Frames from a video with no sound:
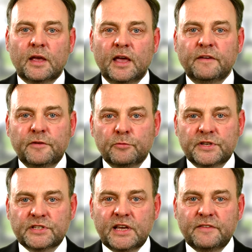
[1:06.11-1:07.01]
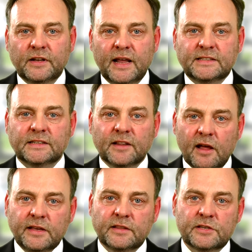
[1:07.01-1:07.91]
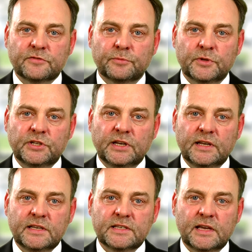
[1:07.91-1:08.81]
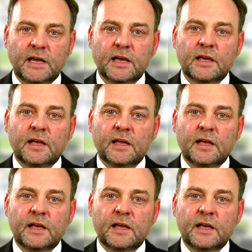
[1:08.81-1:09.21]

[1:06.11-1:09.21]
If you receive a letter like this from the GDC,